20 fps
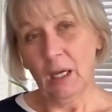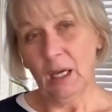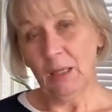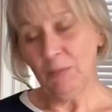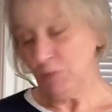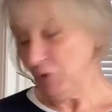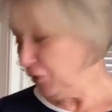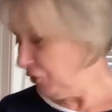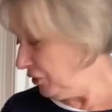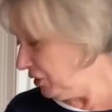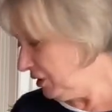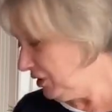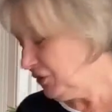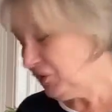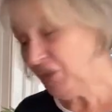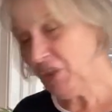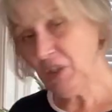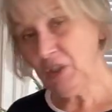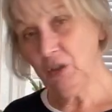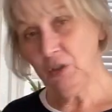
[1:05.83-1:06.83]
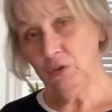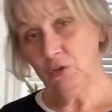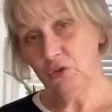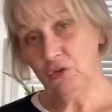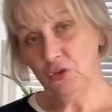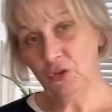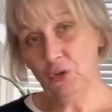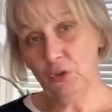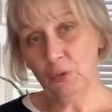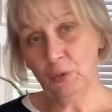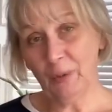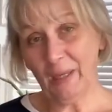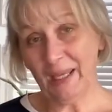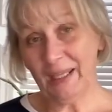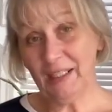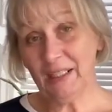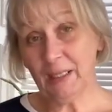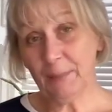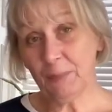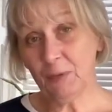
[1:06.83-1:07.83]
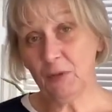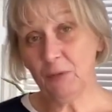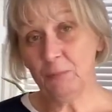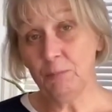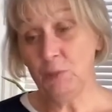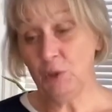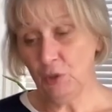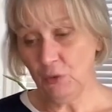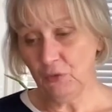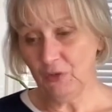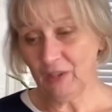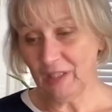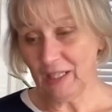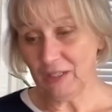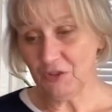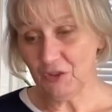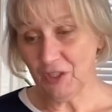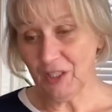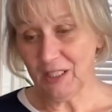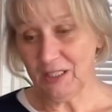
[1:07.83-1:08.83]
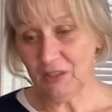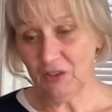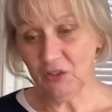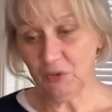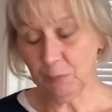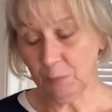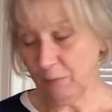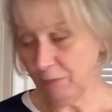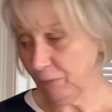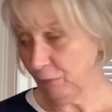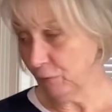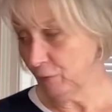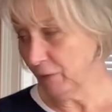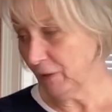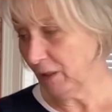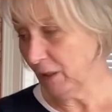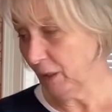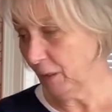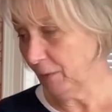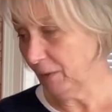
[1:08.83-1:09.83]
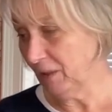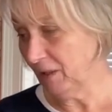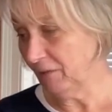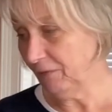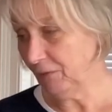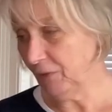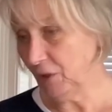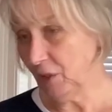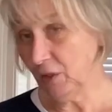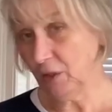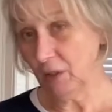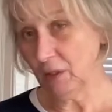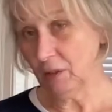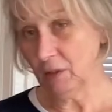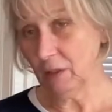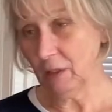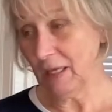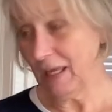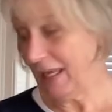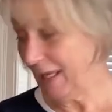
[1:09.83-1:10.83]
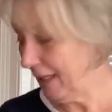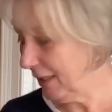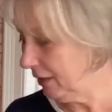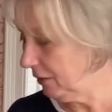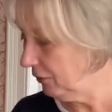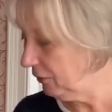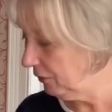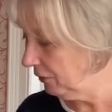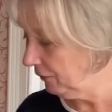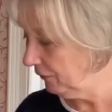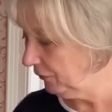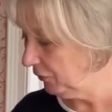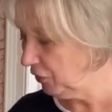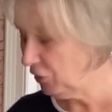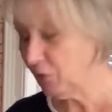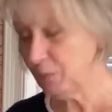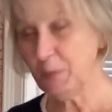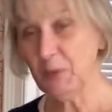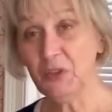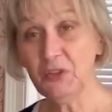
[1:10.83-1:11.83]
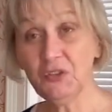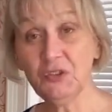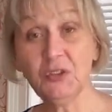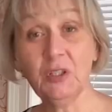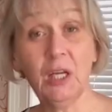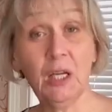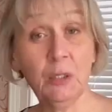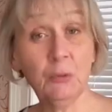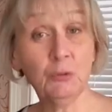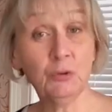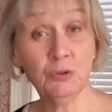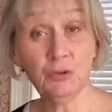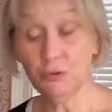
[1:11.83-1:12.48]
I'm just going to turn to a couple of music educators before I go any further. And the first person I want